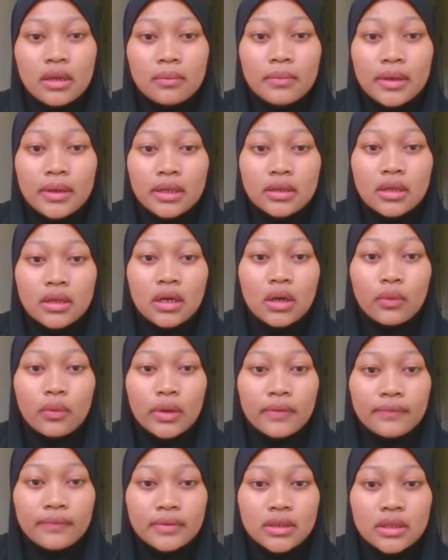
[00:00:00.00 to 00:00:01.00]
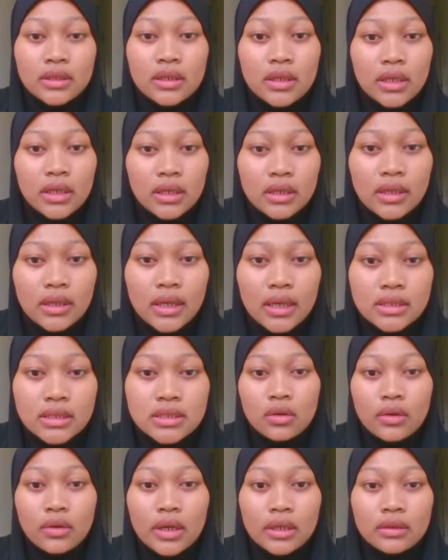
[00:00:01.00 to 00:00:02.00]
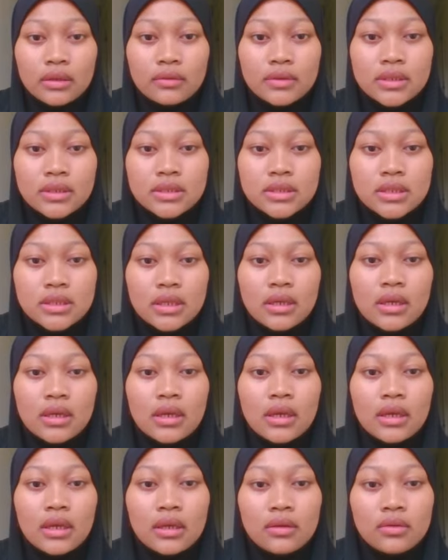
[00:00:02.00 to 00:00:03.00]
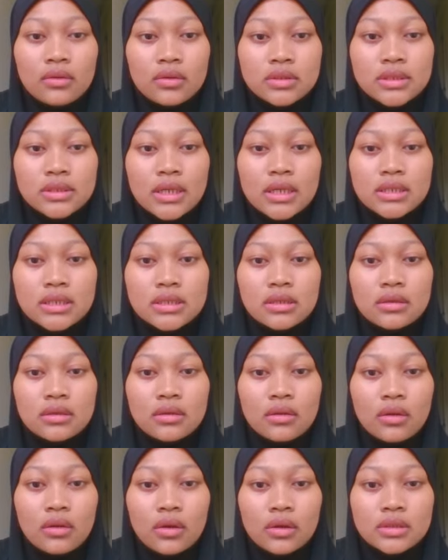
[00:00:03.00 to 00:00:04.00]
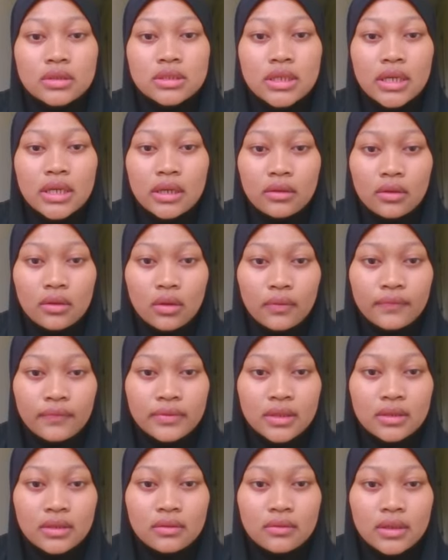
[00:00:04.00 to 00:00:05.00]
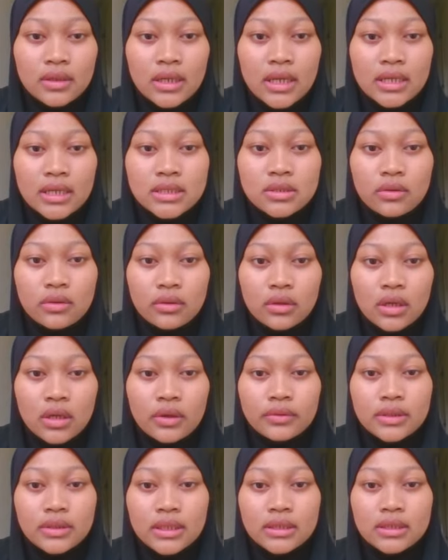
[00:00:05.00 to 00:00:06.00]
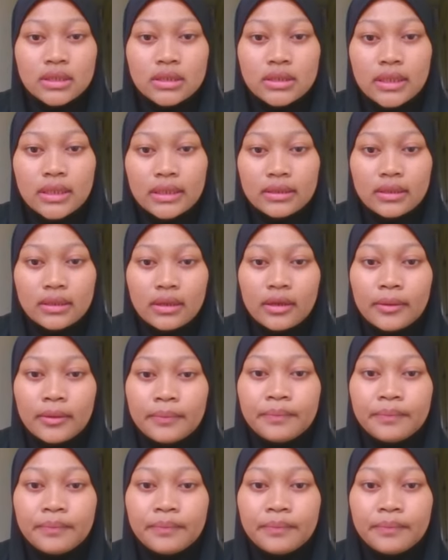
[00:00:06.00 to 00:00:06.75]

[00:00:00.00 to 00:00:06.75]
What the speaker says: but however, it has low accuracy, ignores external costs, and often relies on outdated data.